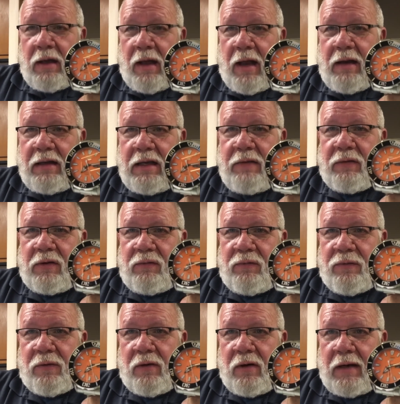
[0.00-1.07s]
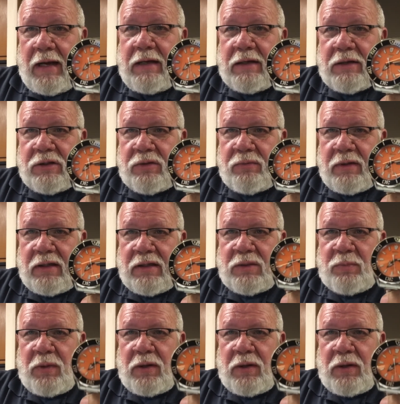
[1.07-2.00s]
And even for an 8-inch wrist.